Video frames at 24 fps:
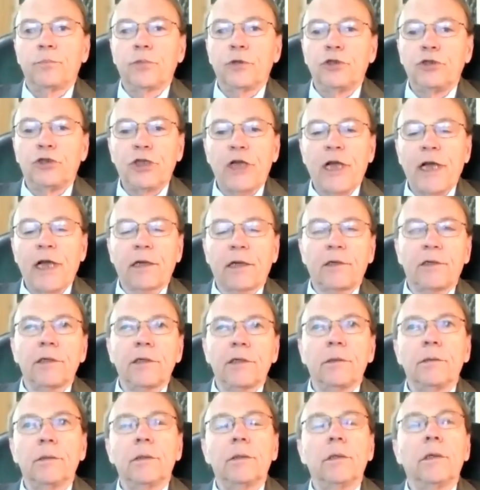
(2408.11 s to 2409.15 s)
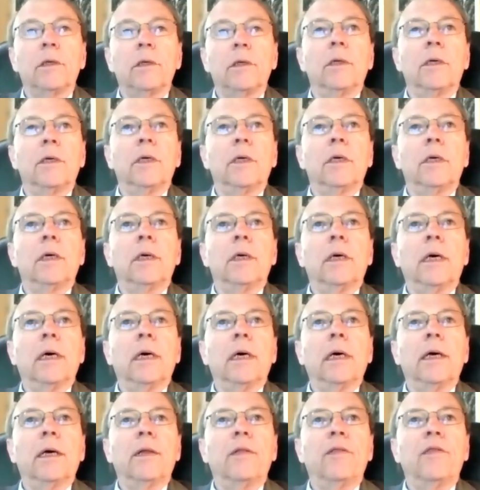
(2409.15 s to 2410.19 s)
project
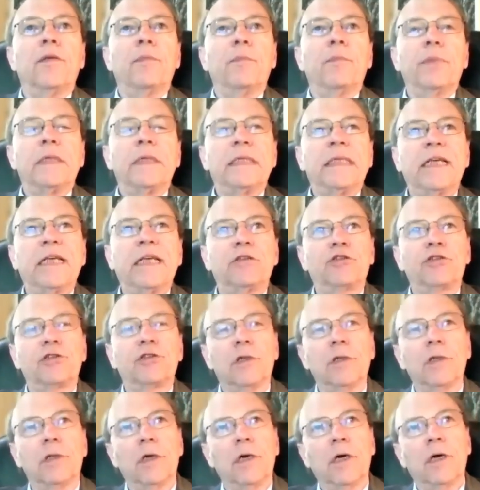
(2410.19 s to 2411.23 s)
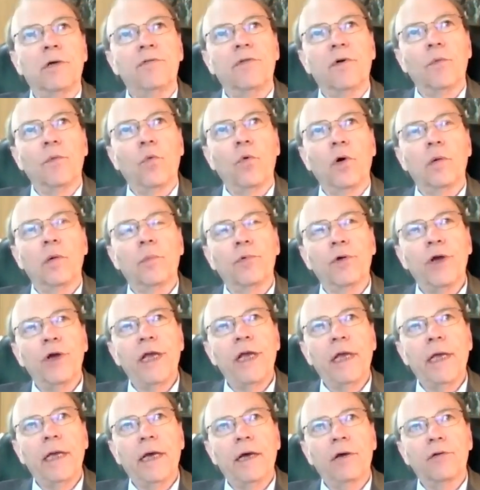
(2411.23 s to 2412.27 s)
the potential of a war
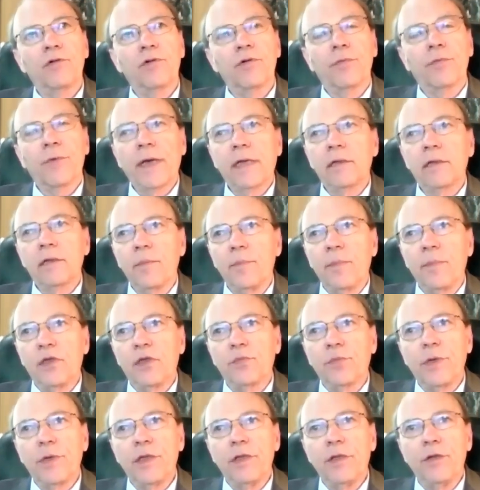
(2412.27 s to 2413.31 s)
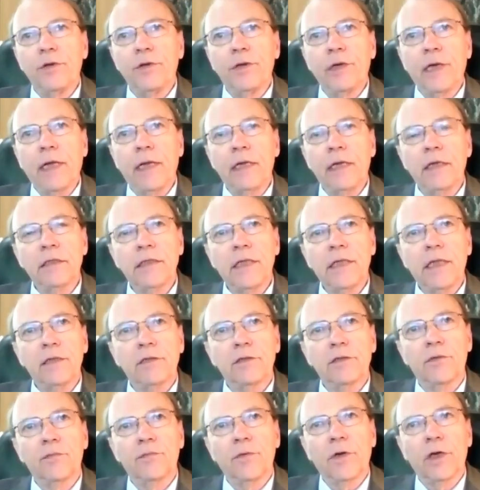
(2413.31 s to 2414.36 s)
breaking out directly between the United
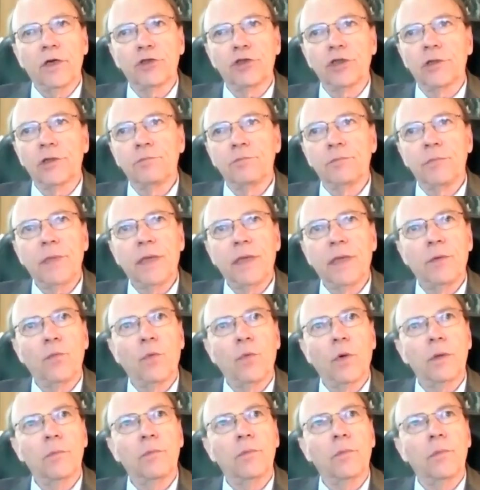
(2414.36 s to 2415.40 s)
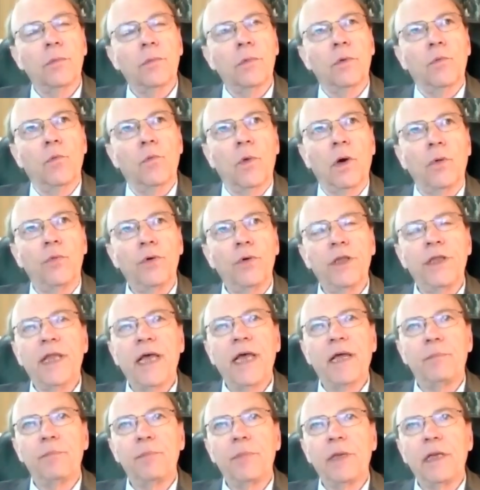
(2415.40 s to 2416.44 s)
States and Russia, and what would
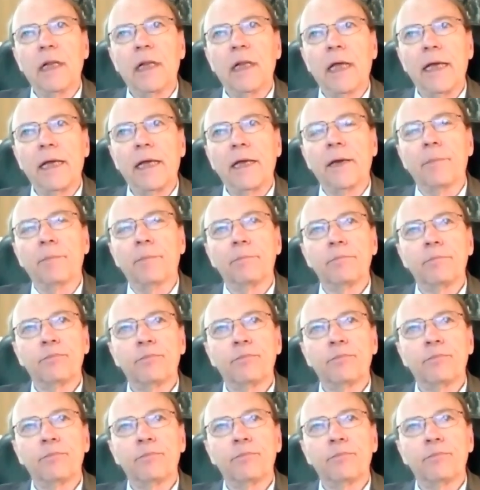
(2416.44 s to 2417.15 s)
that be like?